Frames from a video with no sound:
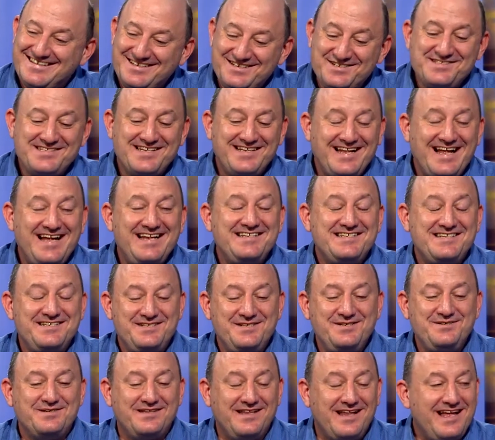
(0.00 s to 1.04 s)
there's a lot to
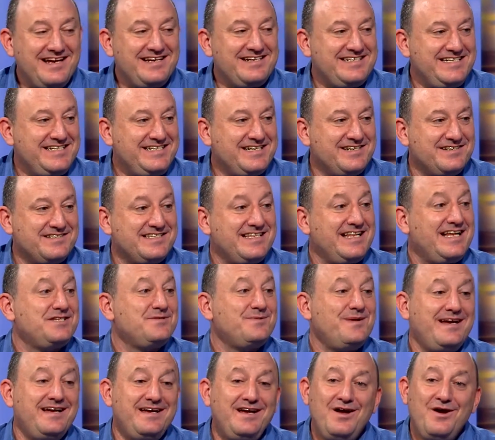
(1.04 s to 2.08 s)
do, a lot of details. And that's
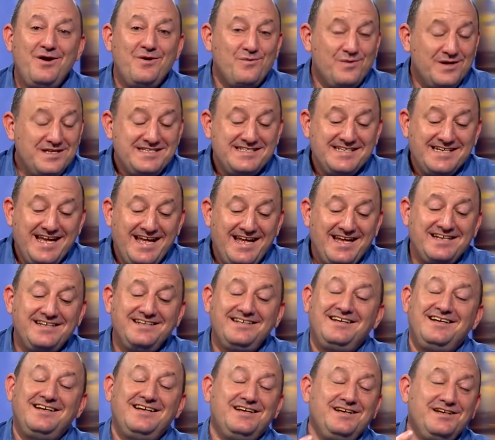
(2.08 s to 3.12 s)
why, once
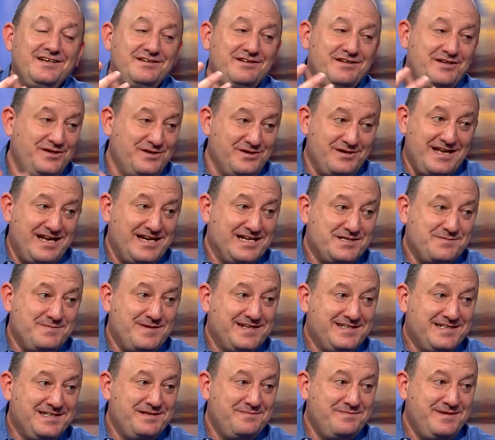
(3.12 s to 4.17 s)
again, you're not
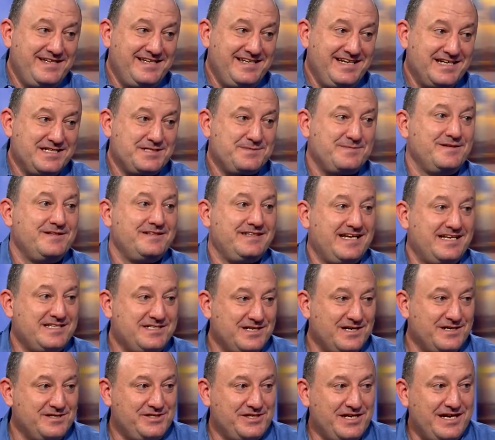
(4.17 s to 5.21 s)
expected to be the expert. That's
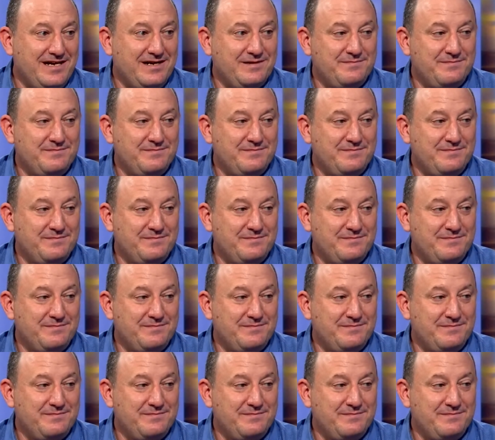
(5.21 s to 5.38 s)
our job.